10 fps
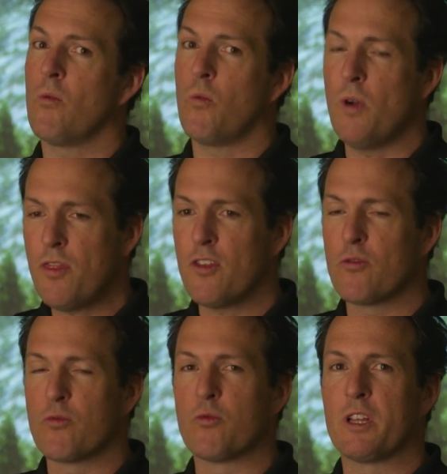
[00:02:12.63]
Width
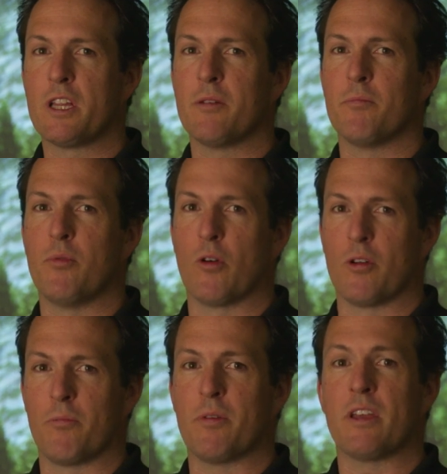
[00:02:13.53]
is really
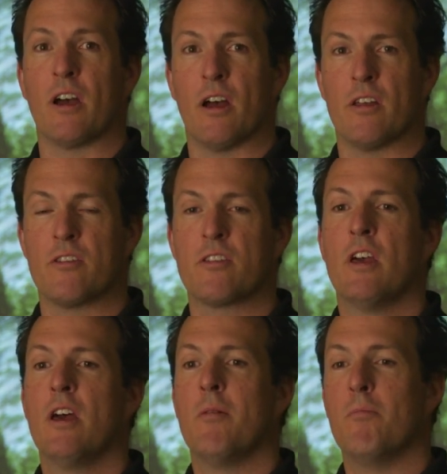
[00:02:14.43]
important because
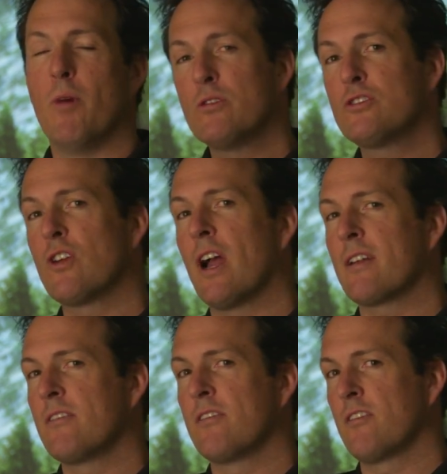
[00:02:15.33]
most
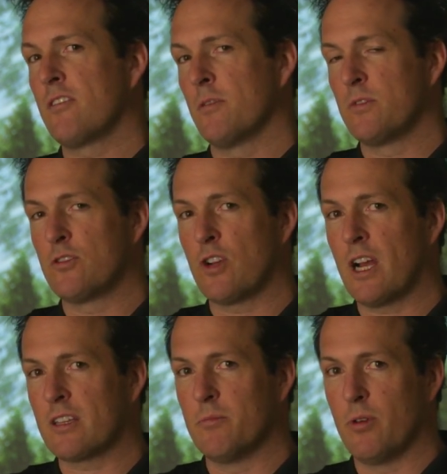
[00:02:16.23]
tracking systems
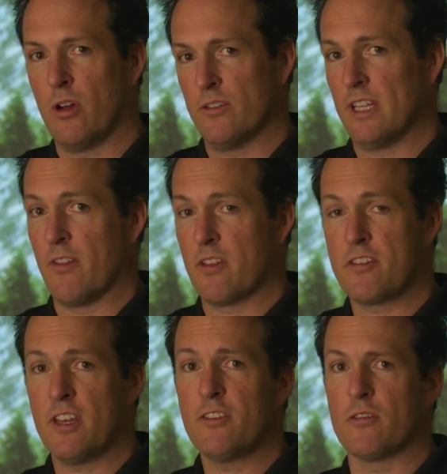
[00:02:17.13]
track the ball down the
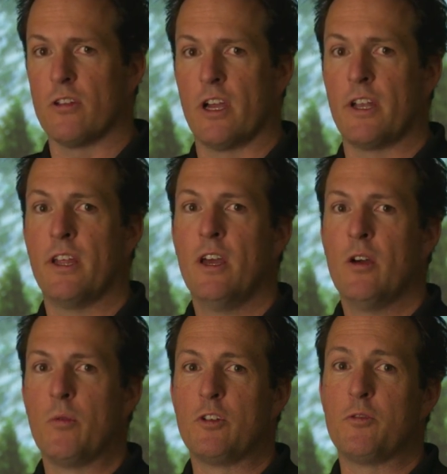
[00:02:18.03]
center line,
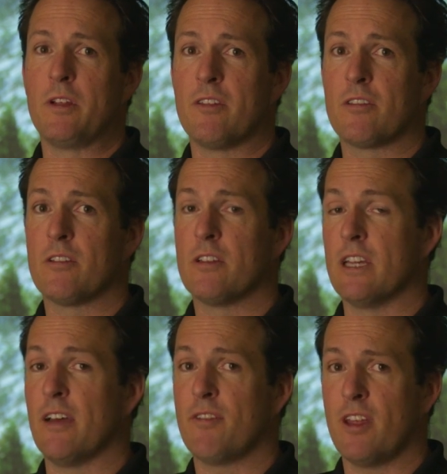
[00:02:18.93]
which means
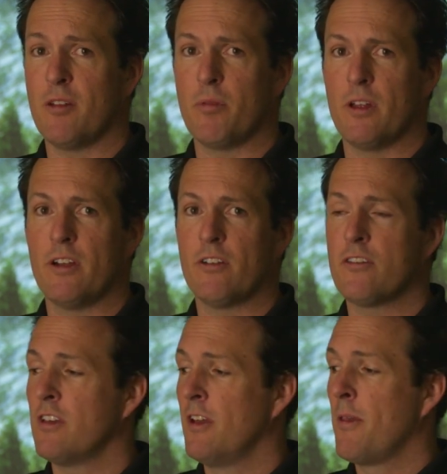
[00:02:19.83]
left-handed
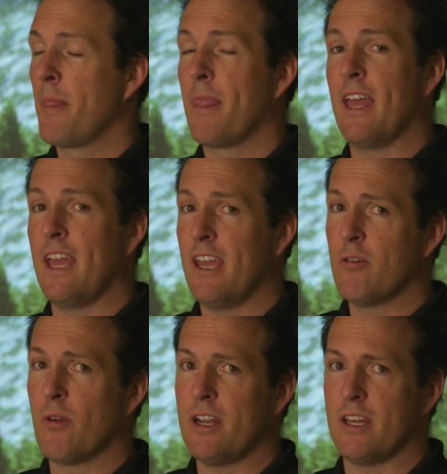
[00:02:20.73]
players
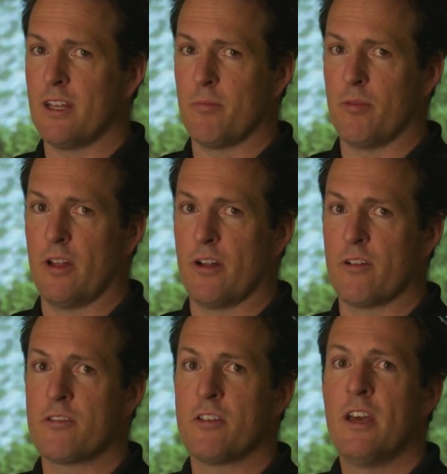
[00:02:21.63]
and right-handed
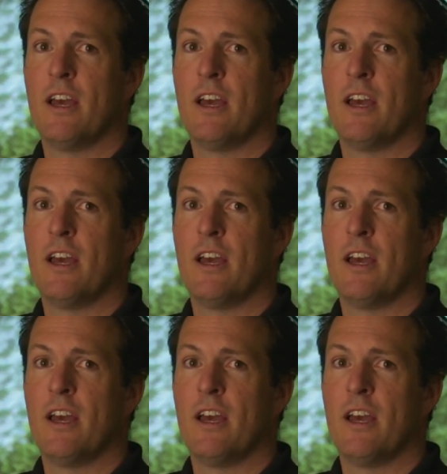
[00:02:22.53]
players